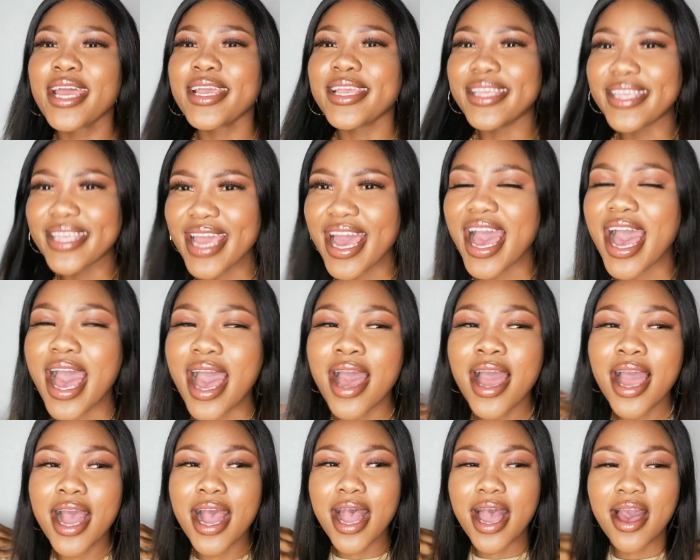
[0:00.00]
Yeah,
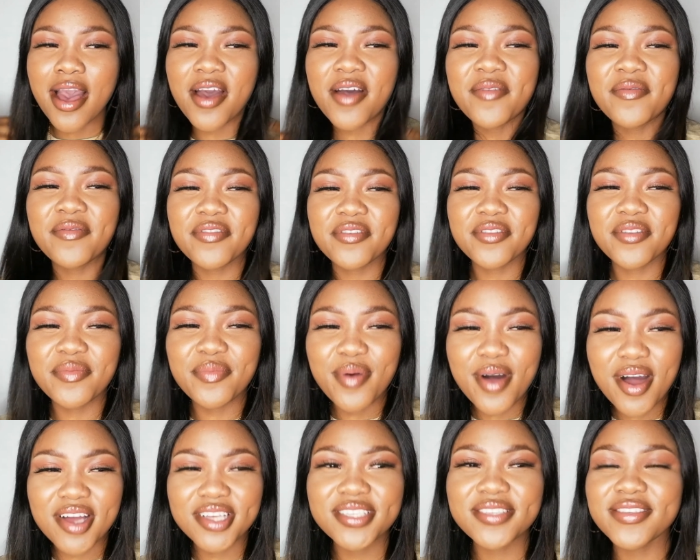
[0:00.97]
for the
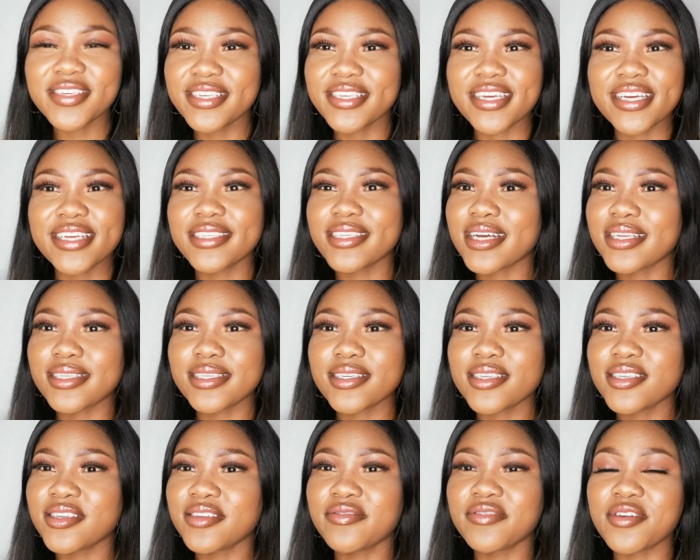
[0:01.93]
past few days, I
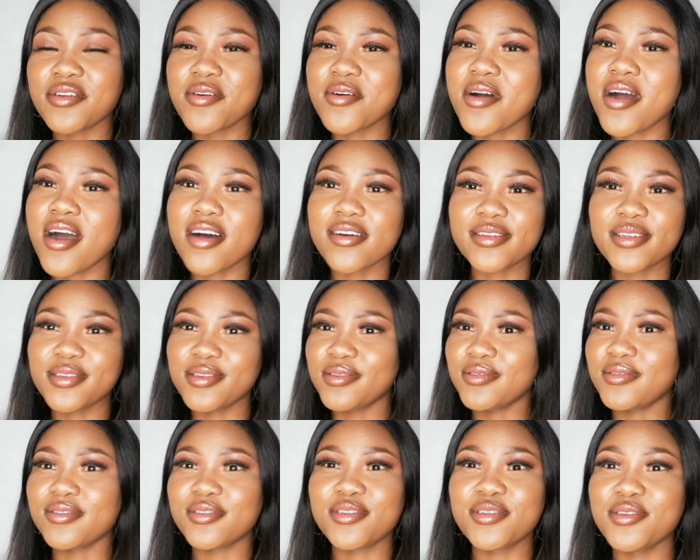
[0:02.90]
didn't even know how to
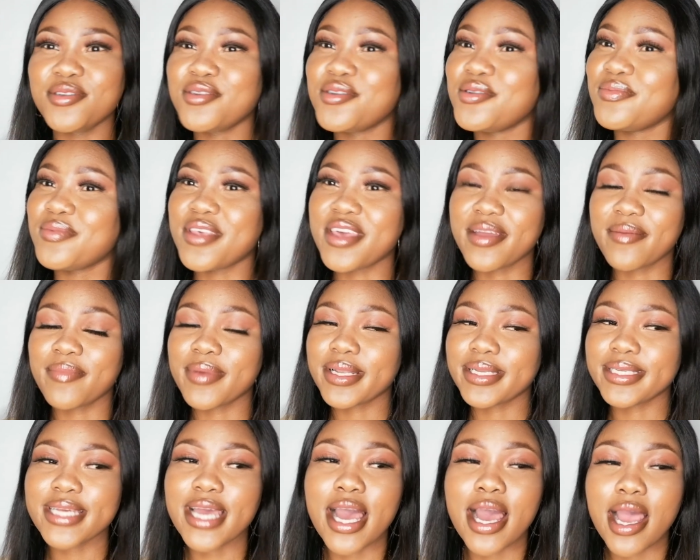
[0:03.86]
do this YouTube thing,
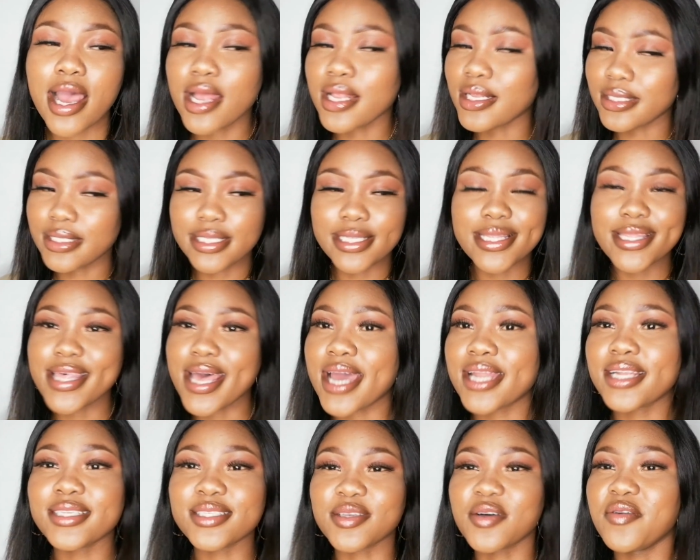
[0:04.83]
but yeah,
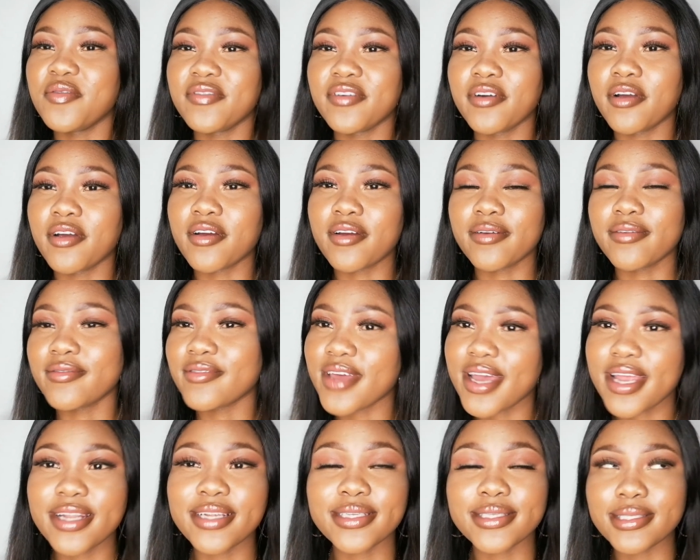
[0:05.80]
that is over, girl.
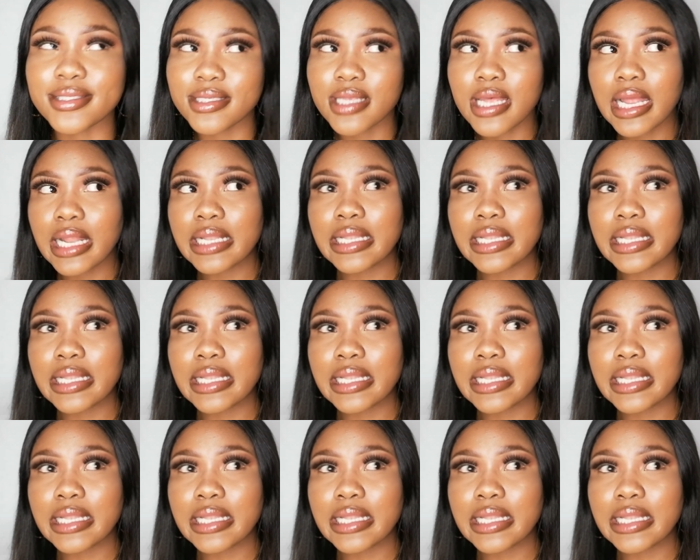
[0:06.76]
That is...